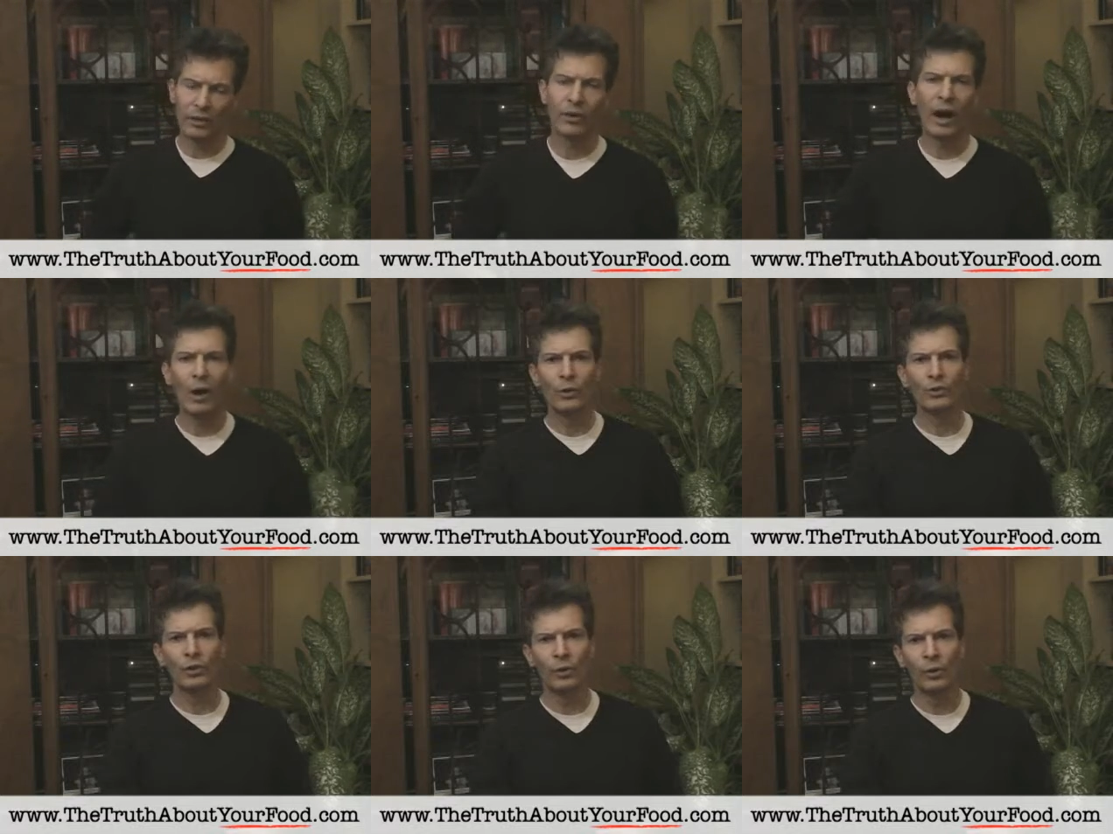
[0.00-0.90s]
ground
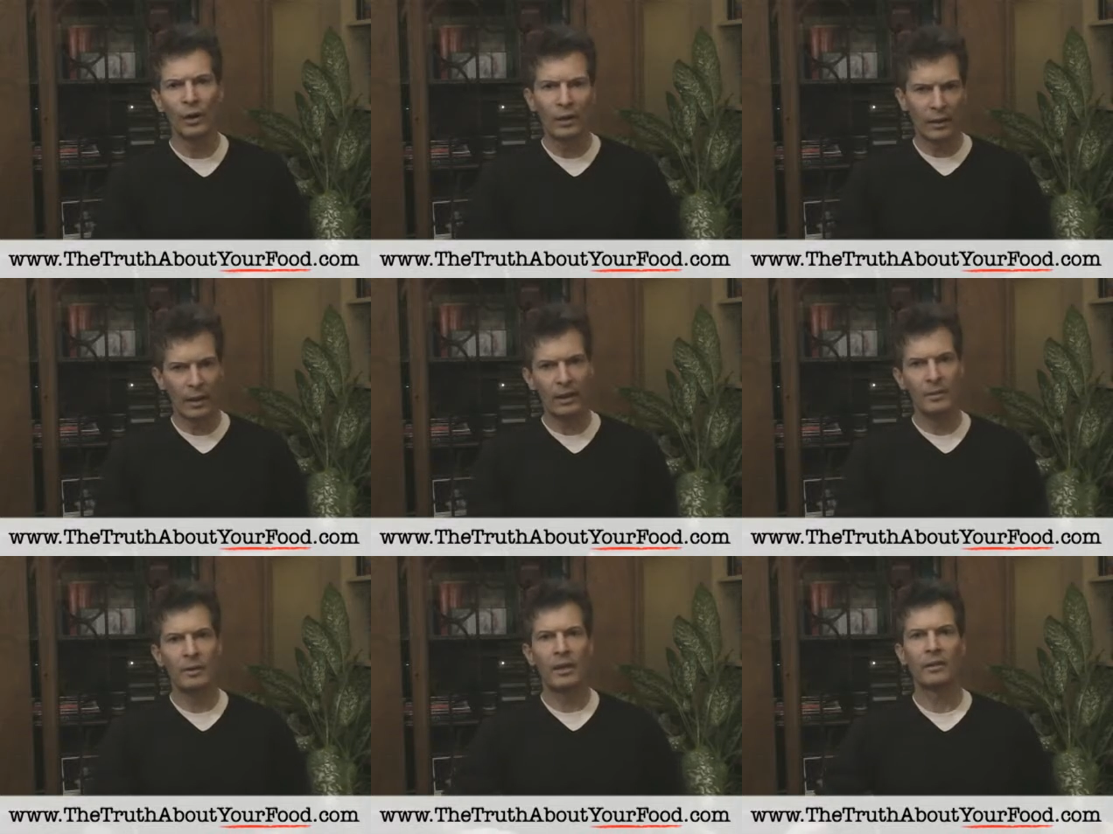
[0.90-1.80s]
you,
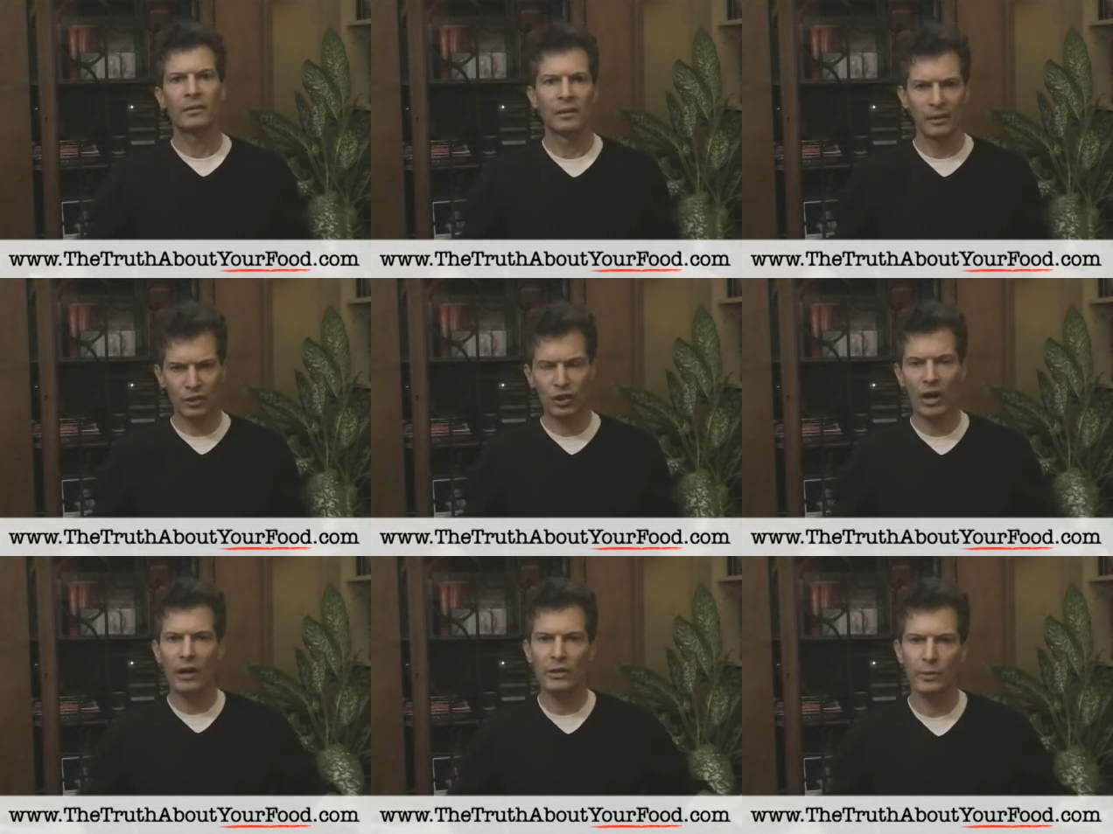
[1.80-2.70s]
eliminate the
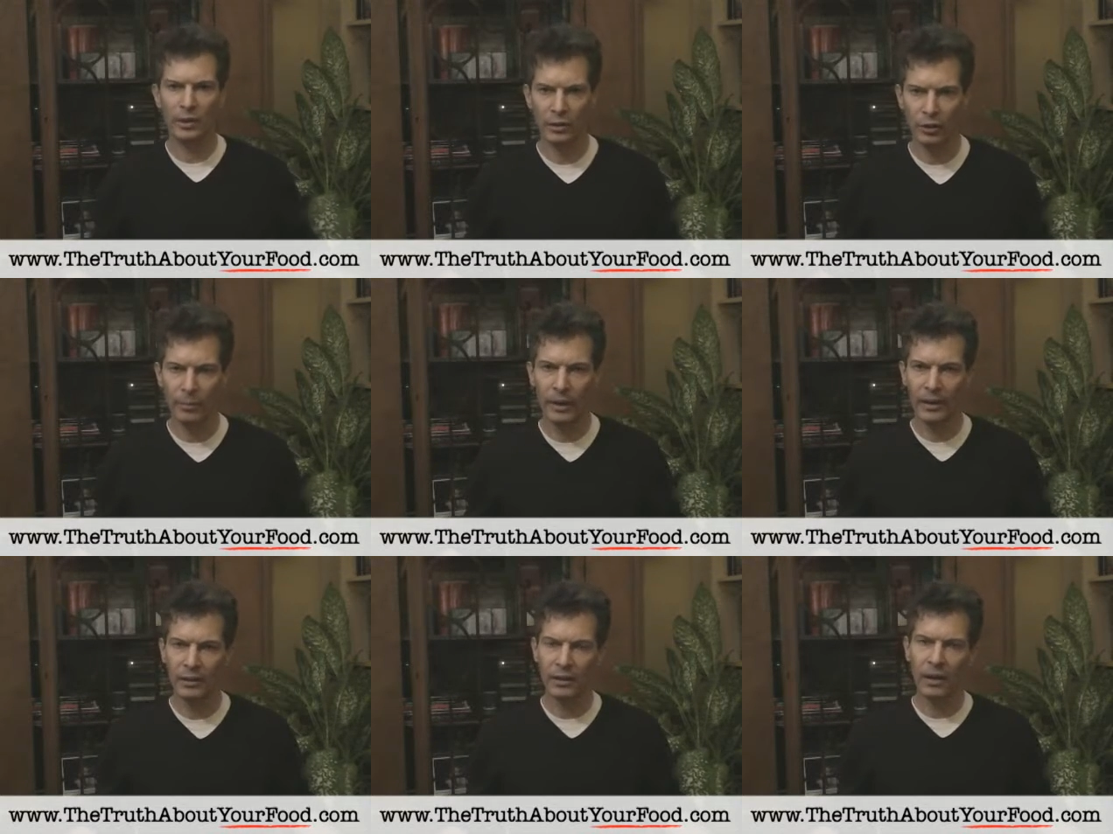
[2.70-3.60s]
charge within your
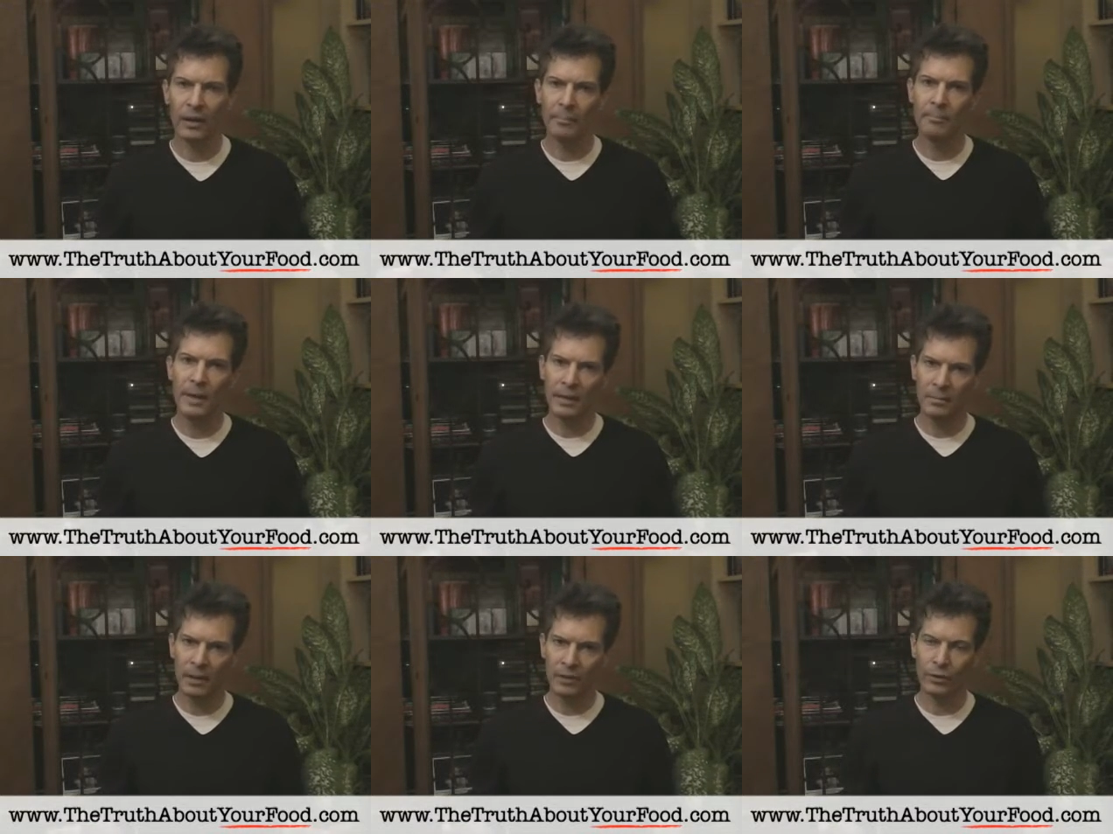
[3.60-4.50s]
body, and
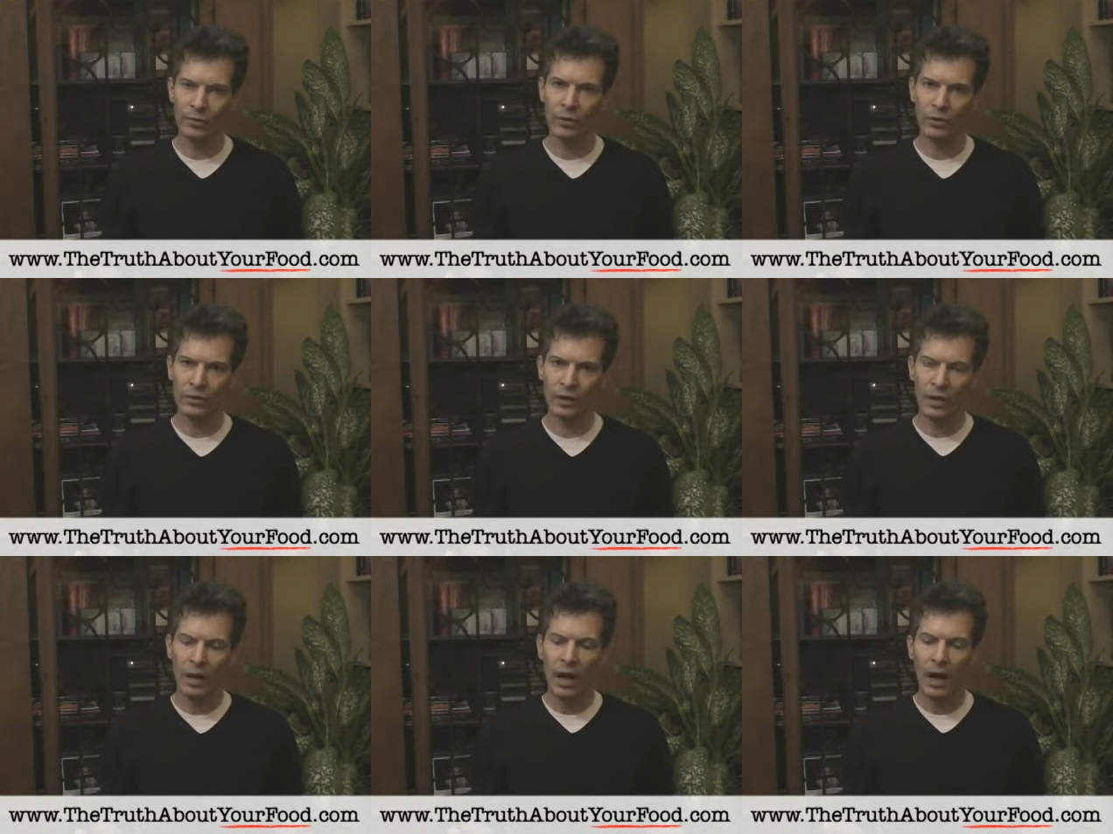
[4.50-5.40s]
many, many of those
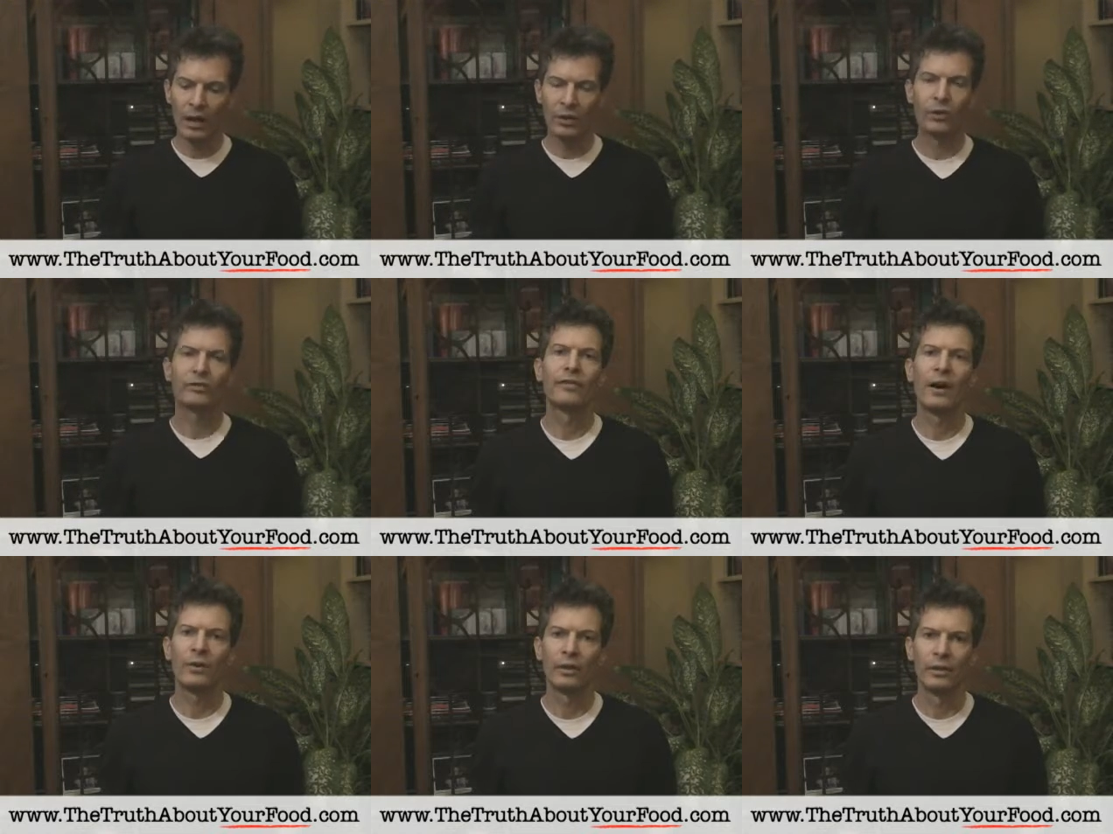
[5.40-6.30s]
are not
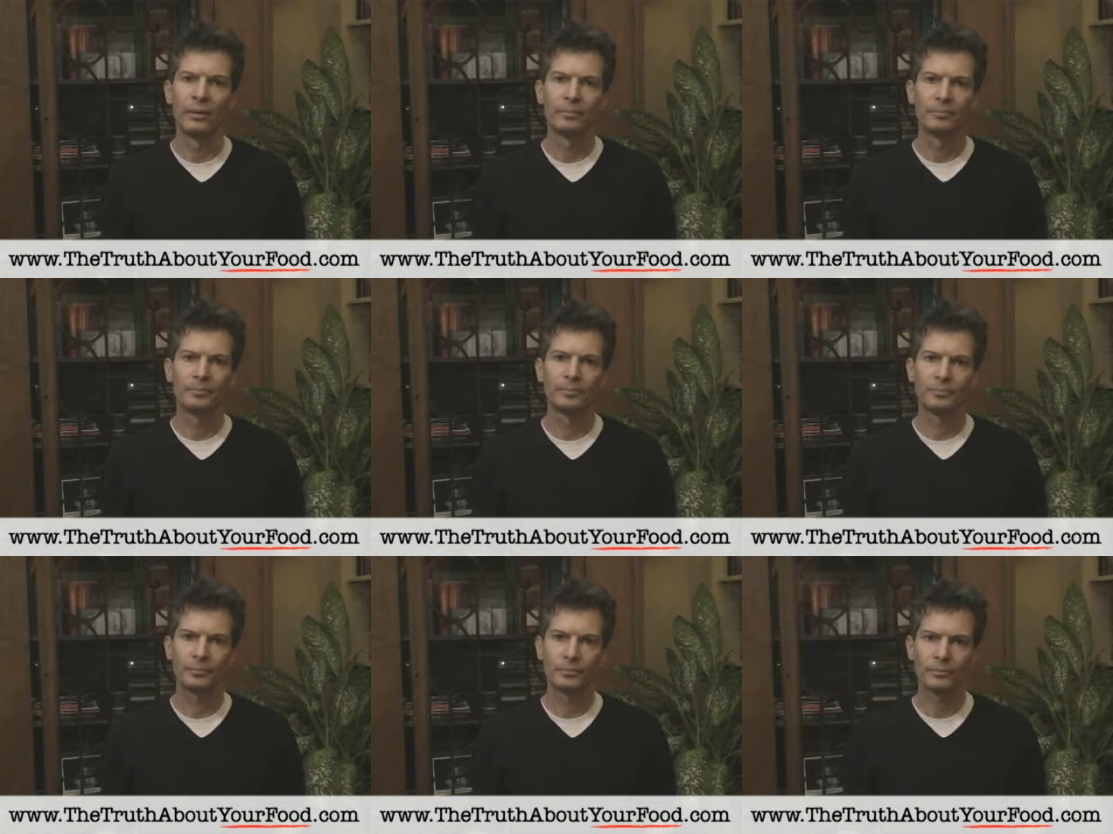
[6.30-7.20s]
founded
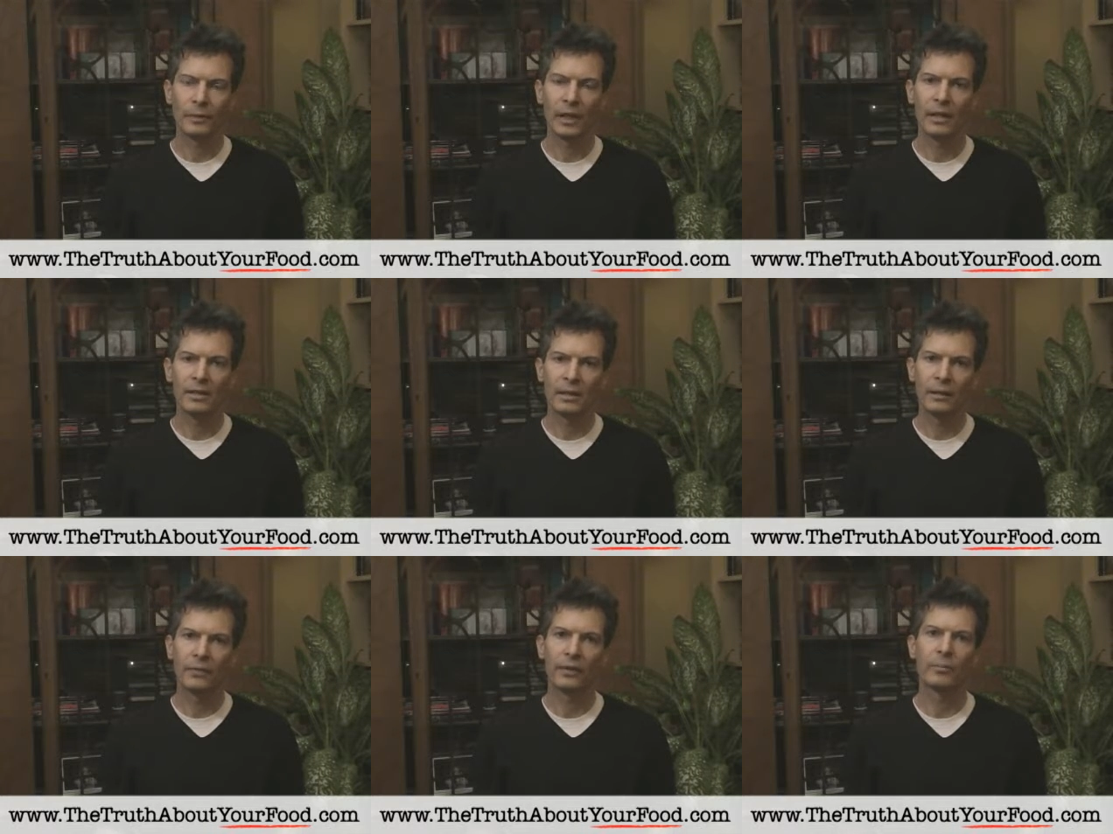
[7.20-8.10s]
in
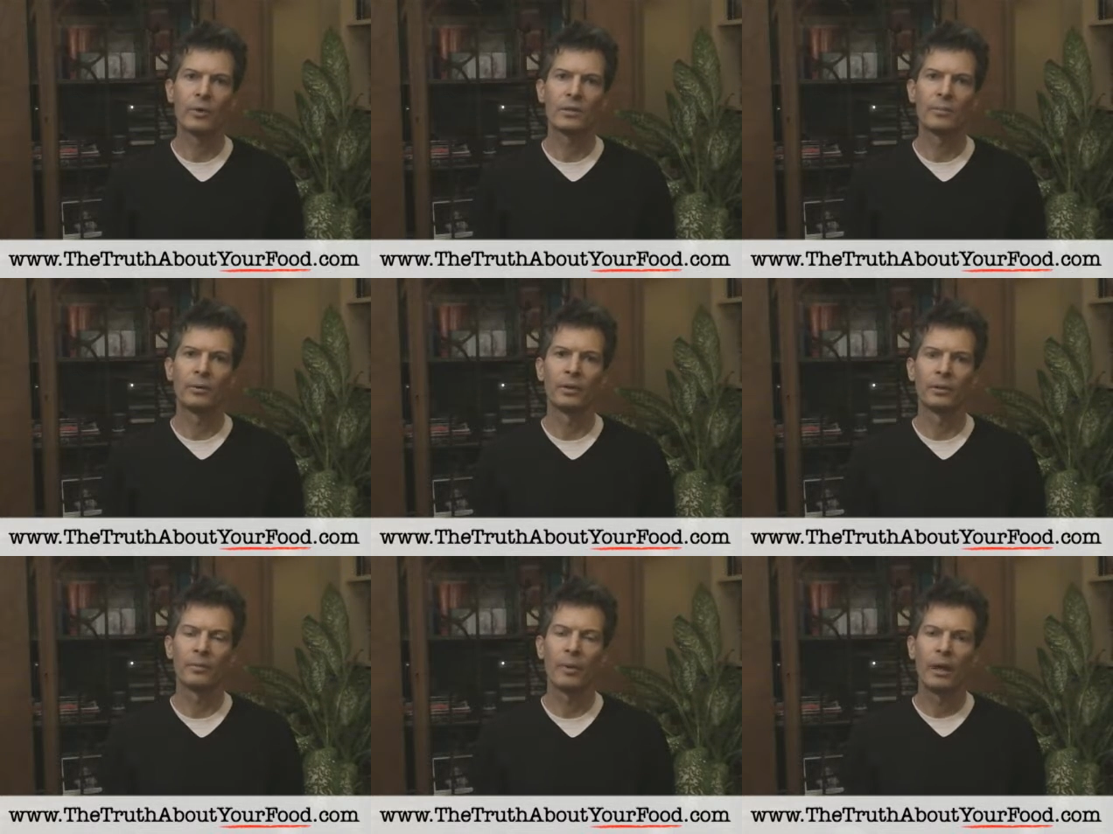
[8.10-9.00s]
scientific principles.